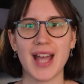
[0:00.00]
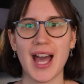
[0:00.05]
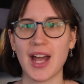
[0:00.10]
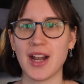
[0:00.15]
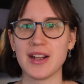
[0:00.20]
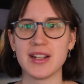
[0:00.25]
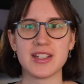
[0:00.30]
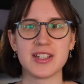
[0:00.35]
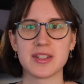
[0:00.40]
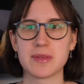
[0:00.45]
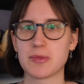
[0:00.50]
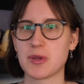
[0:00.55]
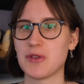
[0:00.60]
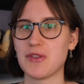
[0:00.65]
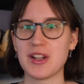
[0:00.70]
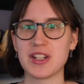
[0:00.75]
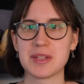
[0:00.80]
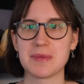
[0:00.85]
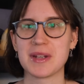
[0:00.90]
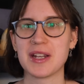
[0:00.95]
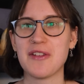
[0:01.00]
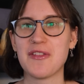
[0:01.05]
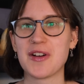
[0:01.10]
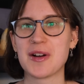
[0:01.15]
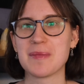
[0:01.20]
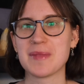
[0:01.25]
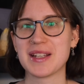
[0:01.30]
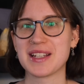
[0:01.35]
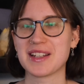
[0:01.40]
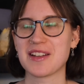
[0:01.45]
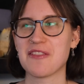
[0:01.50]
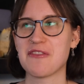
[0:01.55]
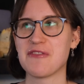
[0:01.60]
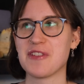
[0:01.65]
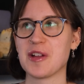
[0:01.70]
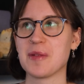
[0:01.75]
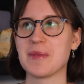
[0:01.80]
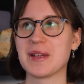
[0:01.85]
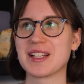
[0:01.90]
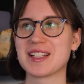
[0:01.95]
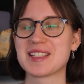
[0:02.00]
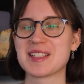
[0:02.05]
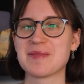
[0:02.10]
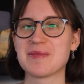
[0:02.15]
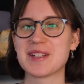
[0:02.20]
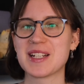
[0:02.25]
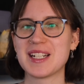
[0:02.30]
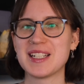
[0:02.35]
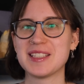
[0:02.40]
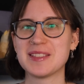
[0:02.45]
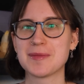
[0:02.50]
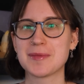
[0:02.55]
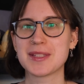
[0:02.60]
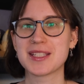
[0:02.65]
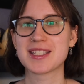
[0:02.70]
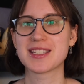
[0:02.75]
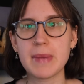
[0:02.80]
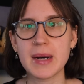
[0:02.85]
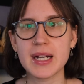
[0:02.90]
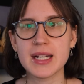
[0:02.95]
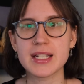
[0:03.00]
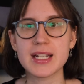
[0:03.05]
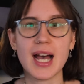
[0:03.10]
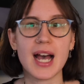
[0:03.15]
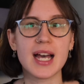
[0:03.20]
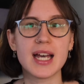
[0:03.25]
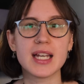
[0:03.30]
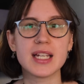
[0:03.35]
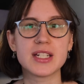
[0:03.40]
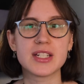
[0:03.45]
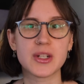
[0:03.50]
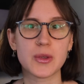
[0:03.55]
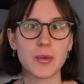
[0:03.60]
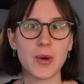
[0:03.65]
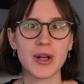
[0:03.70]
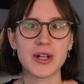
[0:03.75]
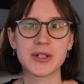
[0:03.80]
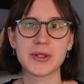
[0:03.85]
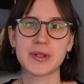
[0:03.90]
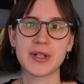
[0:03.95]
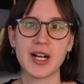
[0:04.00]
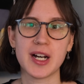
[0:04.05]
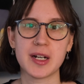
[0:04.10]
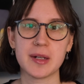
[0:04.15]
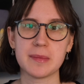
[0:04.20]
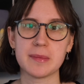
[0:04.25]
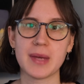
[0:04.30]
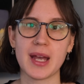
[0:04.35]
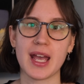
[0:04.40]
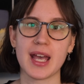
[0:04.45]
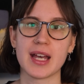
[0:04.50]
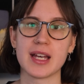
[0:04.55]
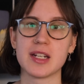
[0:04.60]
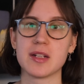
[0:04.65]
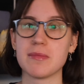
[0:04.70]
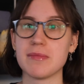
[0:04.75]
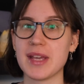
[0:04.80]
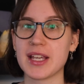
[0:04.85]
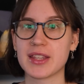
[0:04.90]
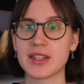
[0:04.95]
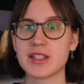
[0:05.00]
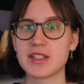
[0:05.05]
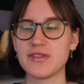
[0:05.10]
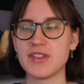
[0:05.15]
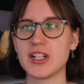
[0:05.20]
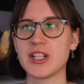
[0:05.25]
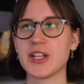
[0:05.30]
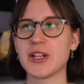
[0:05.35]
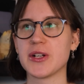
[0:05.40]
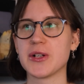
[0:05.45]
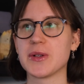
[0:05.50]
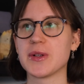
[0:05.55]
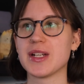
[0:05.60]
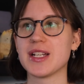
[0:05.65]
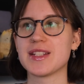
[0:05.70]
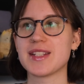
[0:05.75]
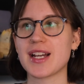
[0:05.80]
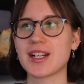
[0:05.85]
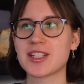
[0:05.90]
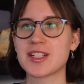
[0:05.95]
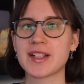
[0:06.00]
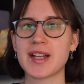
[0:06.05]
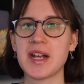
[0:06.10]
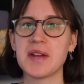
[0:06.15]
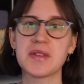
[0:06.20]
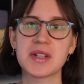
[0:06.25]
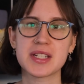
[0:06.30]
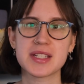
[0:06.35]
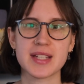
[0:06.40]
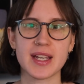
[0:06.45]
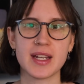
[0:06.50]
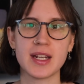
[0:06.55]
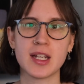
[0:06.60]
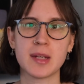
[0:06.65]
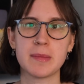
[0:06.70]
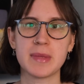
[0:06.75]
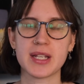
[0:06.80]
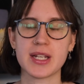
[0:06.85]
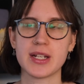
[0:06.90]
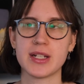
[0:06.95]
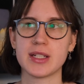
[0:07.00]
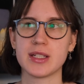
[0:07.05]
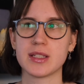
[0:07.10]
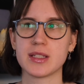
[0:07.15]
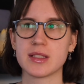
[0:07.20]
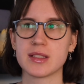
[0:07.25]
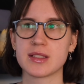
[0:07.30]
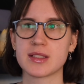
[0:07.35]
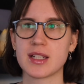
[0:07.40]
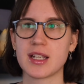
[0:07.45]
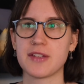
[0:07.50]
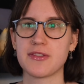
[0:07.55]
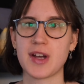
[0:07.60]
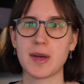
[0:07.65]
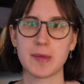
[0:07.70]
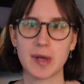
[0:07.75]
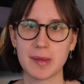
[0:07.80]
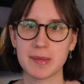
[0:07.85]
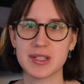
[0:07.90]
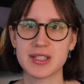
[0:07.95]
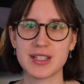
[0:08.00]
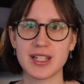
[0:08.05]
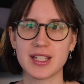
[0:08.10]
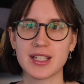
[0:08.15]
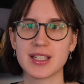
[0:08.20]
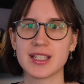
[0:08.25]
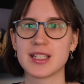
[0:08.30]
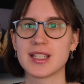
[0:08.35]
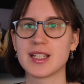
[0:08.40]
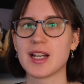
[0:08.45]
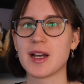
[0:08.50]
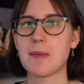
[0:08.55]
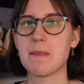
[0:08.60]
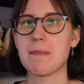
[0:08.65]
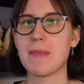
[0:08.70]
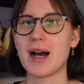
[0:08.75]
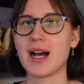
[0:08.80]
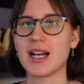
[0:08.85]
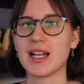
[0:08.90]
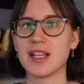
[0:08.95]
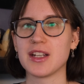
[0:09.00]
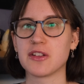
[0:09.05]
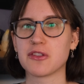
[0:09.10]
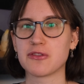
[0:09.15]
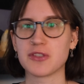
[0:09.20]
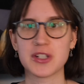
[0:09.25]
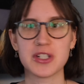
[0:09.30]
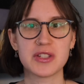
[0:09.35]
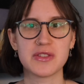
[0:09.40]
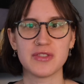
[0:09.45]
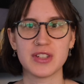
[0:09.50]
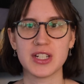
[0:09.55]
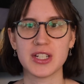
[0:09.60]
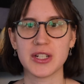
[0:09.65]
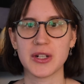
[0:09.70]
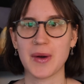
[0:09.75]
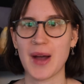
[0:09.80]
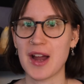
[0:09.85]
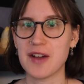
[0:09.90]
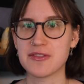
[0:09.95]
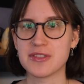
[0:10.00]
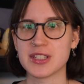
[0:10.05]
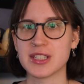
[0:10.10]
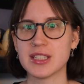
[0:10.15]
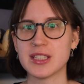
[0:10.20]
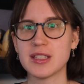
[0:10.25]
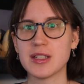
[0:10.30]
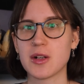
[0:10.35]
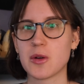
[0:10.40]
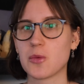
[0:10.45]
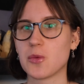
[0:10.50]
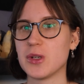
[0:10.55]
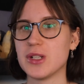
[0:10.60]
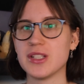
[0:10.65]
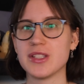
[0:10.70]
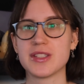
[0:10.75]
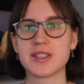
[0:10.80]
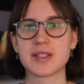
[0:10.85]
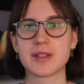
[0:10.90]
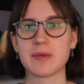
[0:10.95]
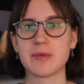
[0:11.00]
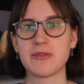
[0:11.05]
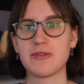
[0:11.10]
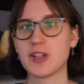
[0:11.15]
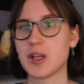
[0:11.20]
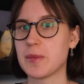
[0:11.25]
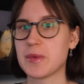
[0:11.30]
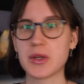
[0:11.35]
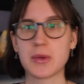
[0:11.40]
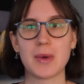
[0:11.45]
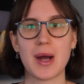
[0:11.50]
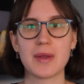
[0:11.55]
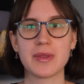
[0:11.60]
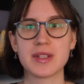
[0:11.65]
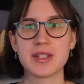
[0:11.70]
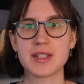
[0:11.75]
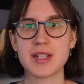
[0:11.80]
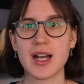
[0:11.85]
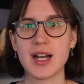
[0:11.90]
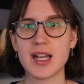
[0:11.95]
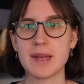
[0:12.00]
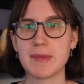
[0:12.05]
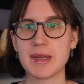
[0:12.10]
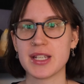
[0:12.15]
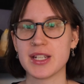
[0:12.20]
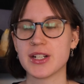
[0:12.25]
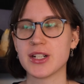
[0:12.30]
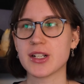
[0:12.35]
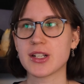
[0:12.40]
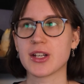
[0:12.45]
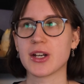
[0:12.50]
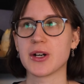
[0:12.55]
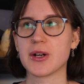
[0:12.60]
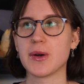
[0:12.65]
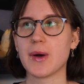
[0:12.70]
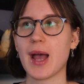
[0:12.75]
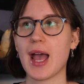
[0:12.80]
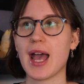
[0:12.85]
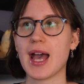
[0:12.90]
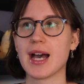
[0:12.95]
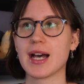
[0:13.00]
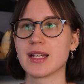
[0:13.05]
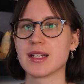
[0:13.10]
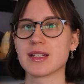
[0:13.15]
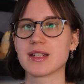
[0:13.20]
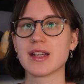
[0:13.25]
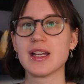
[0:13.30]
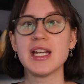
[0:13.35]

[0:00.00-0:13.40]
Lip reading: it just prevents me from like filming sometimes. But I did want to come and make this video. It's actually kind of exciting because if I'm not mistaken, my first video ever was filmed around this time a year ago, and